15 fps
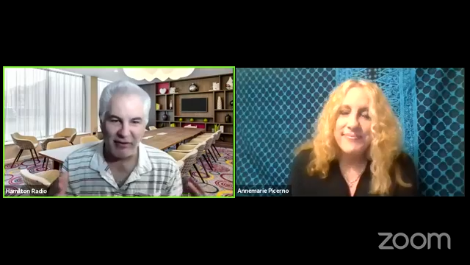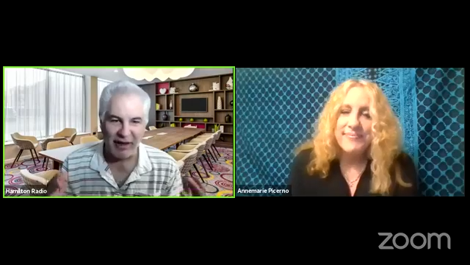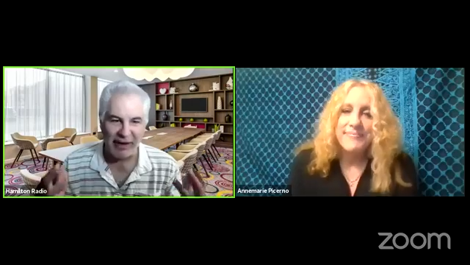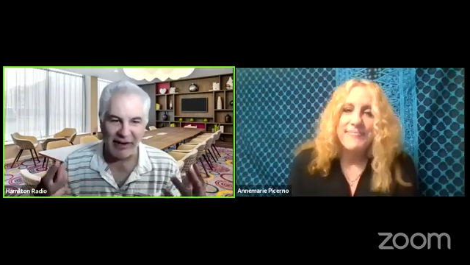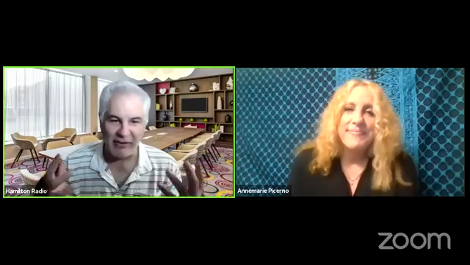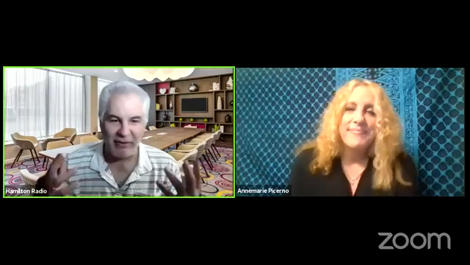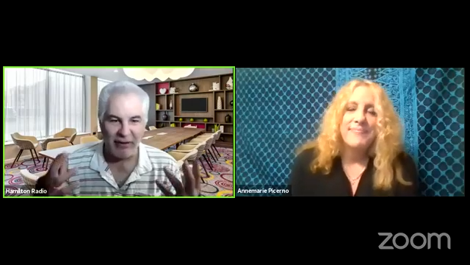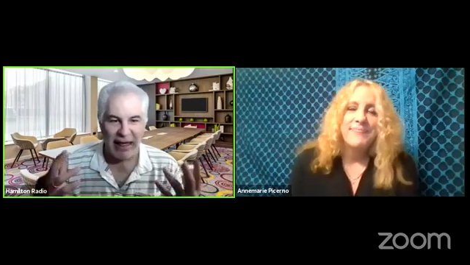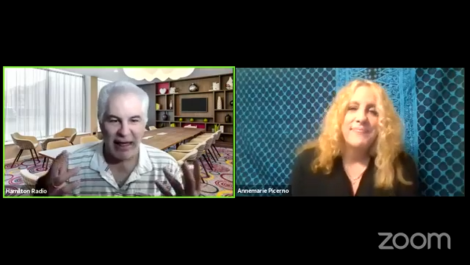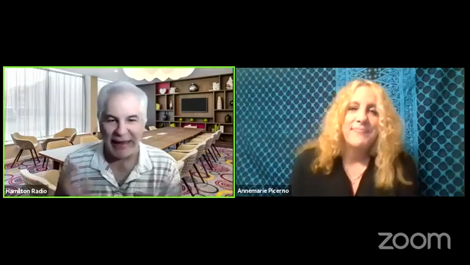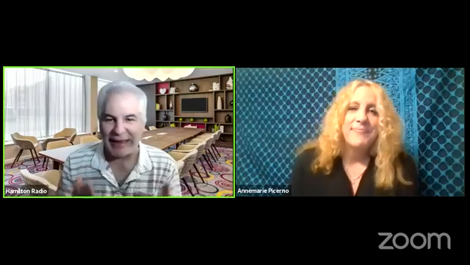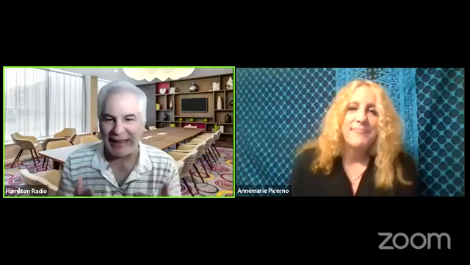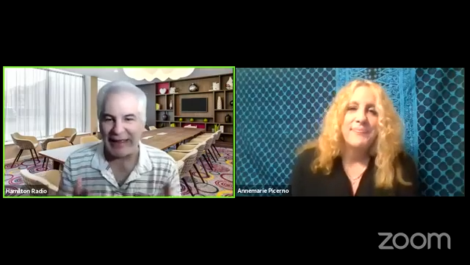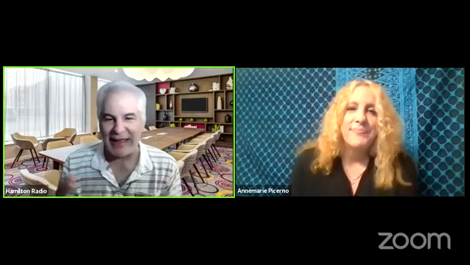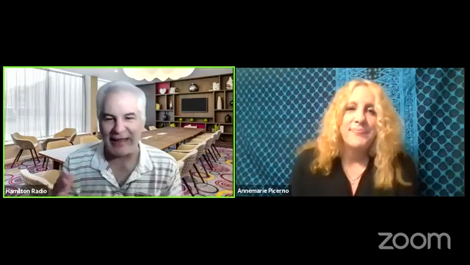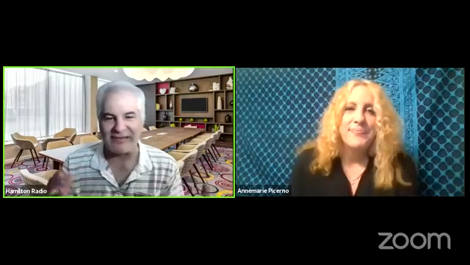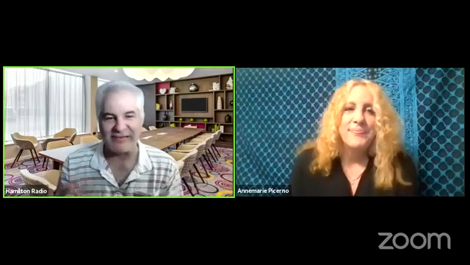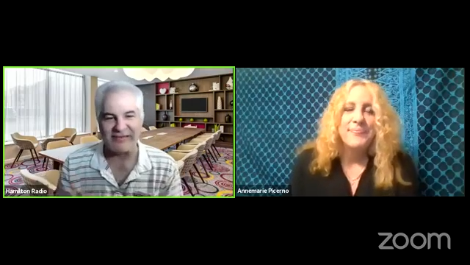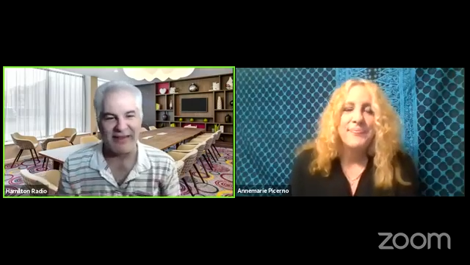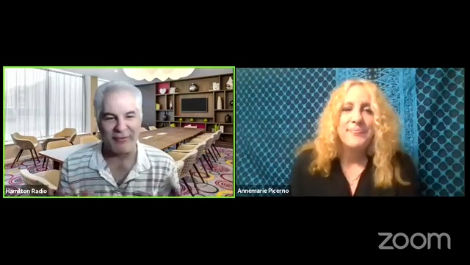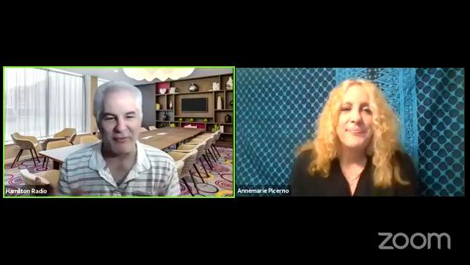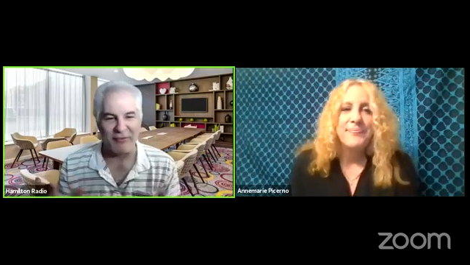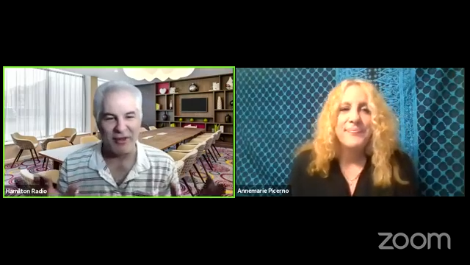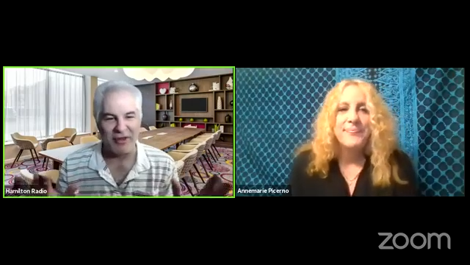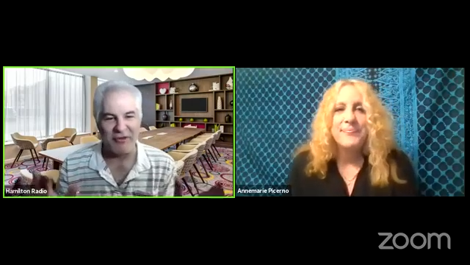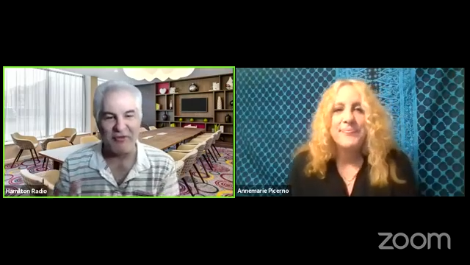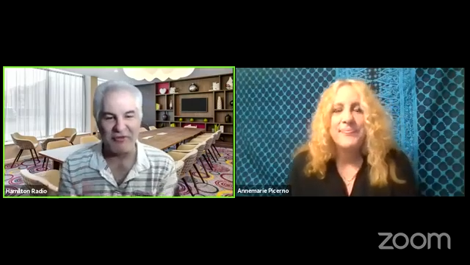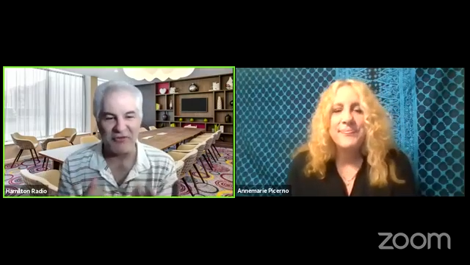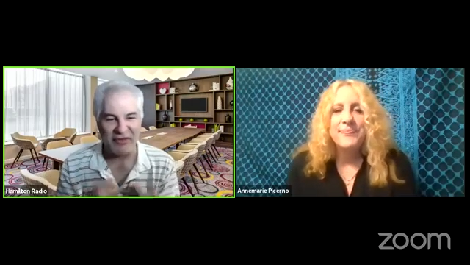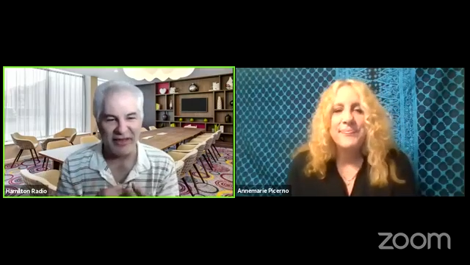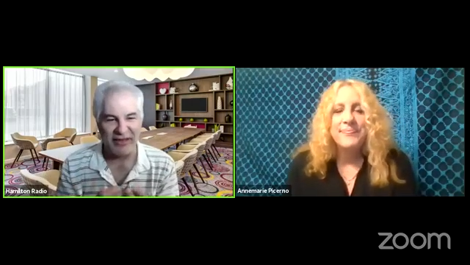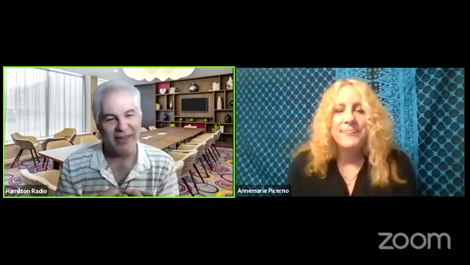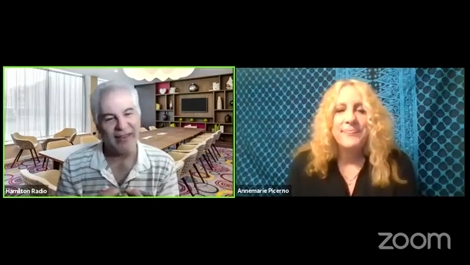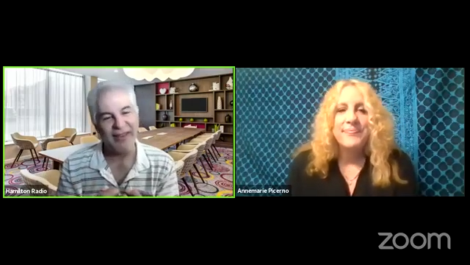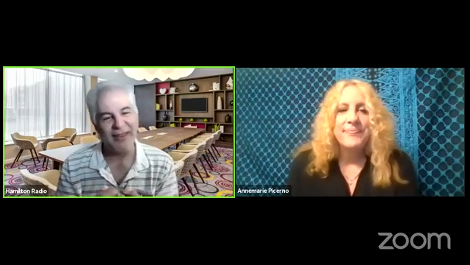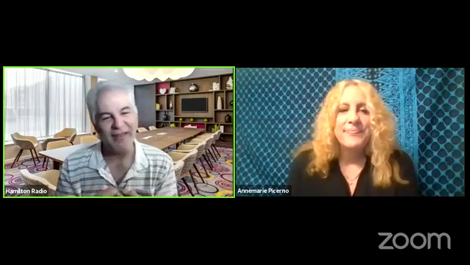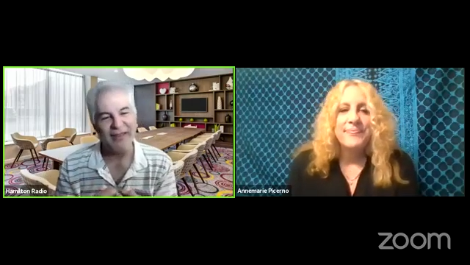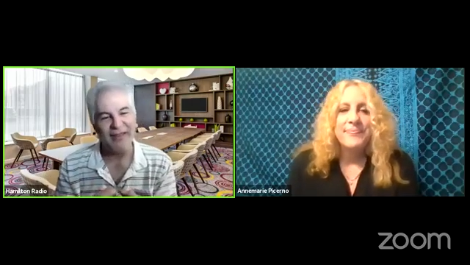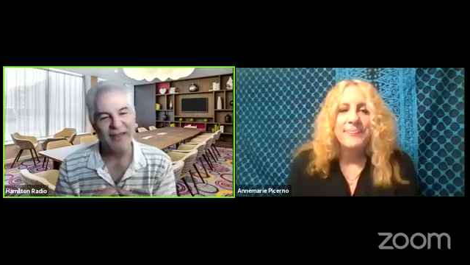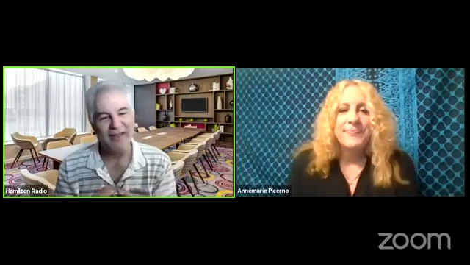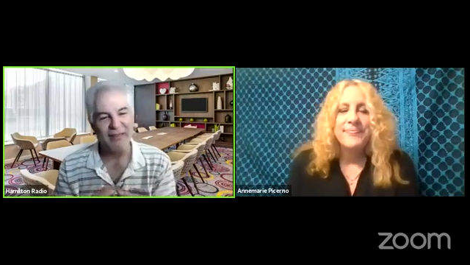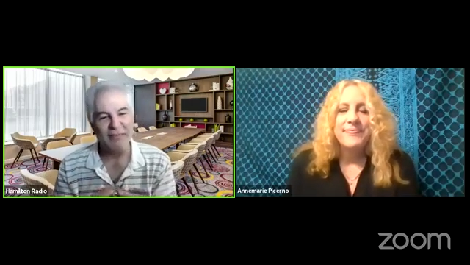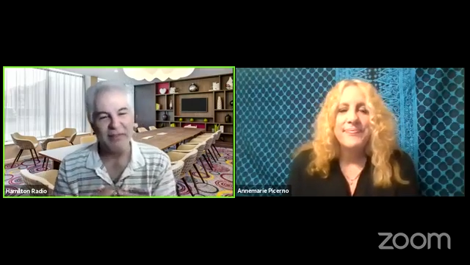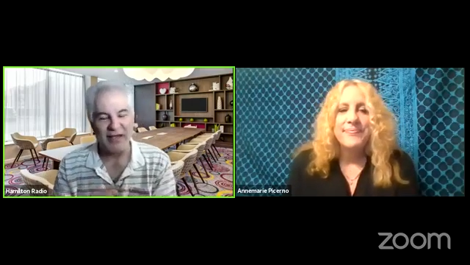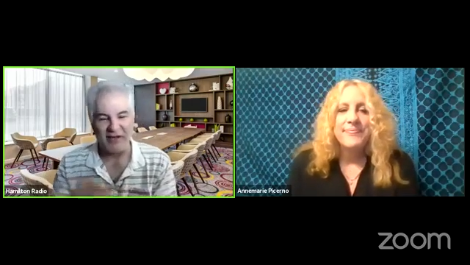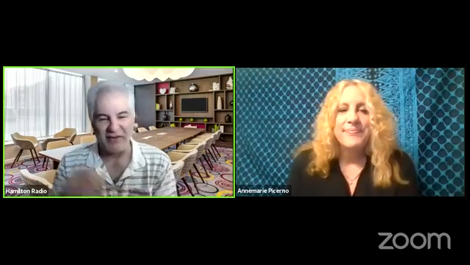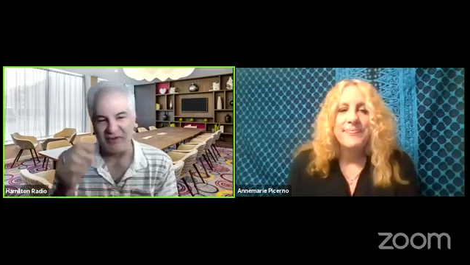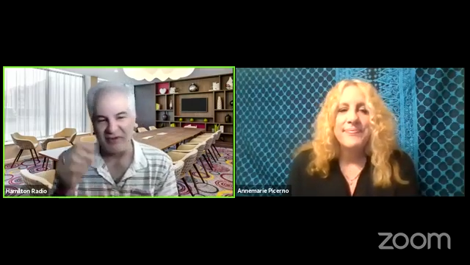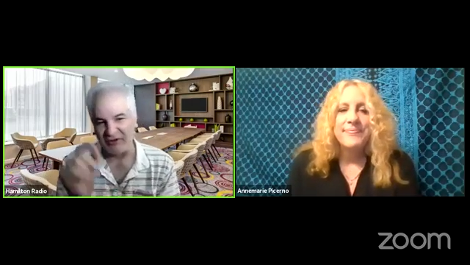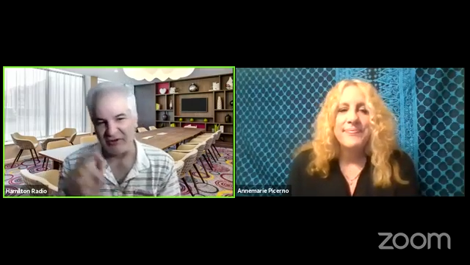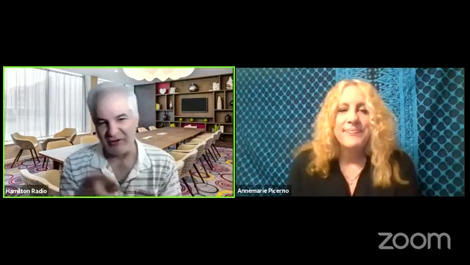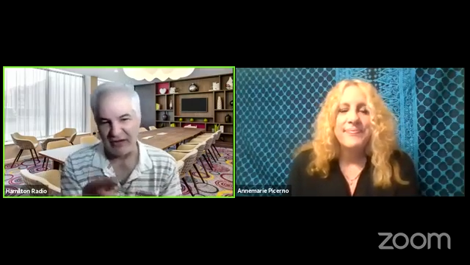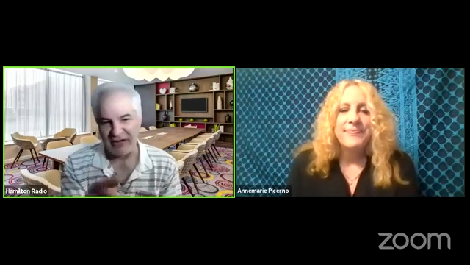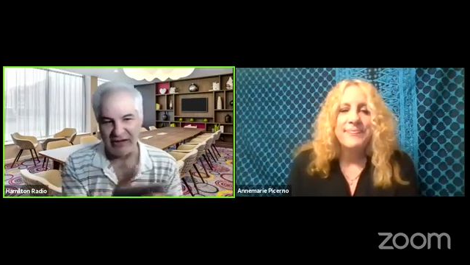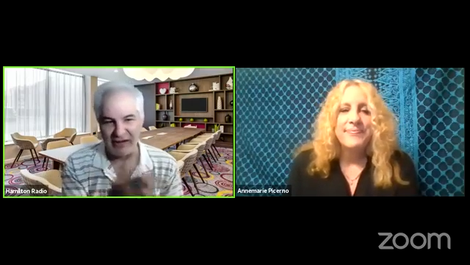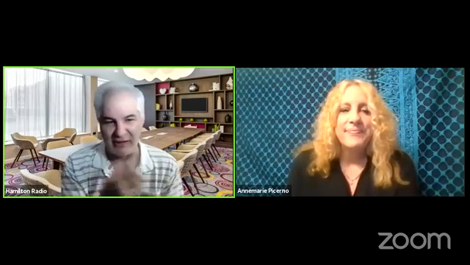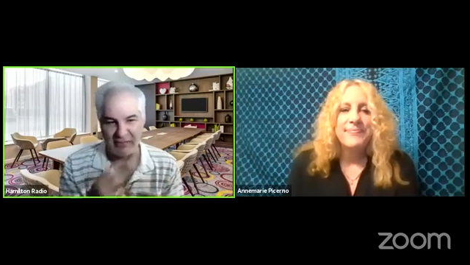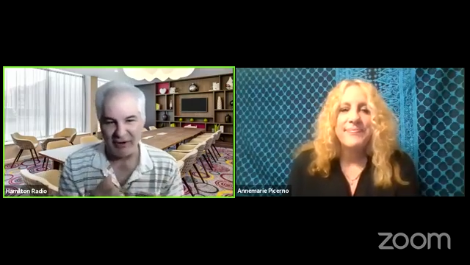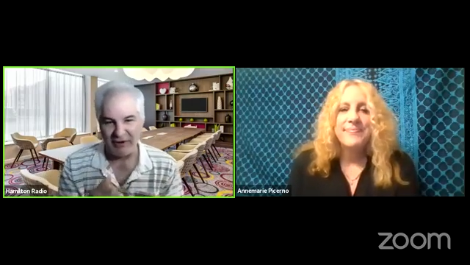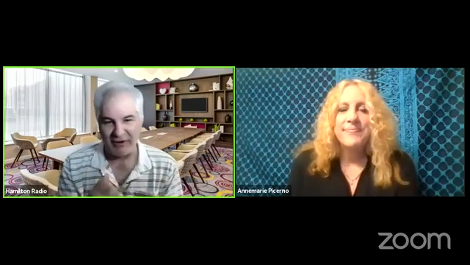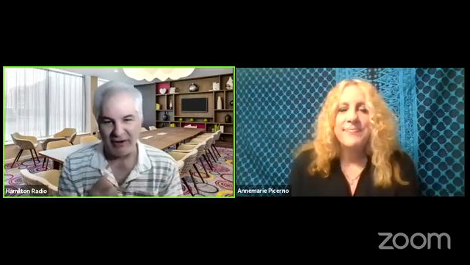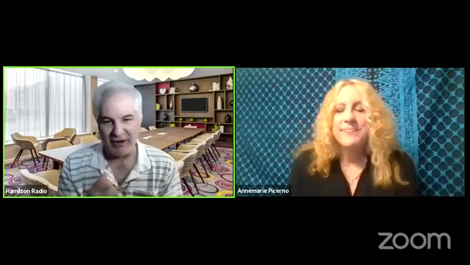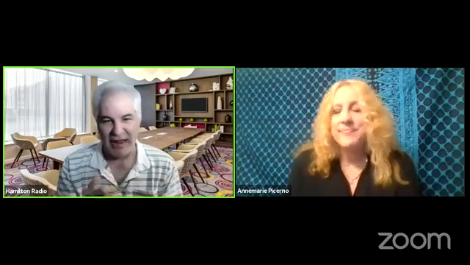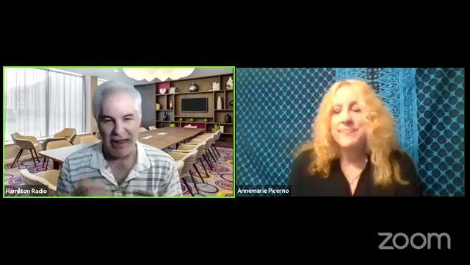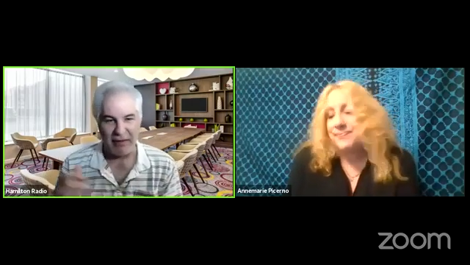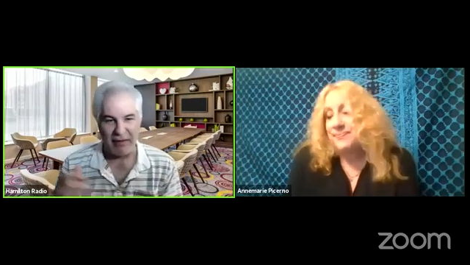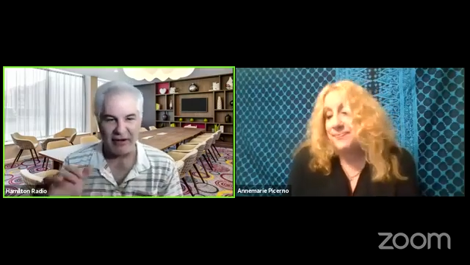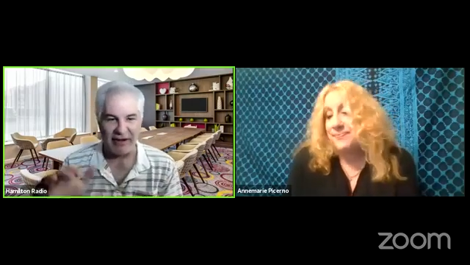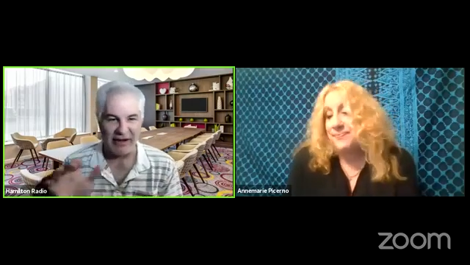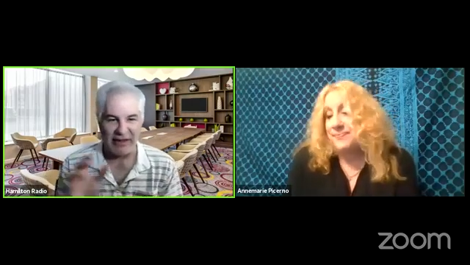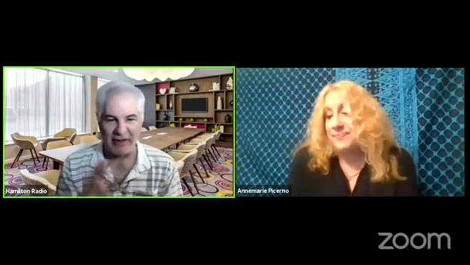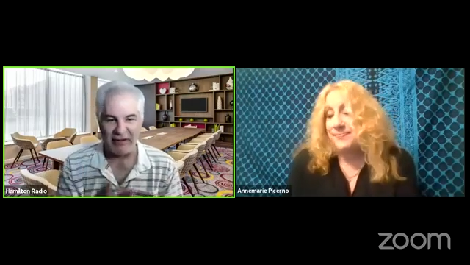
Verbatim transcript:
Speaker 1: I don't I can't see what you see because you're looking in a mirror. I'm looking at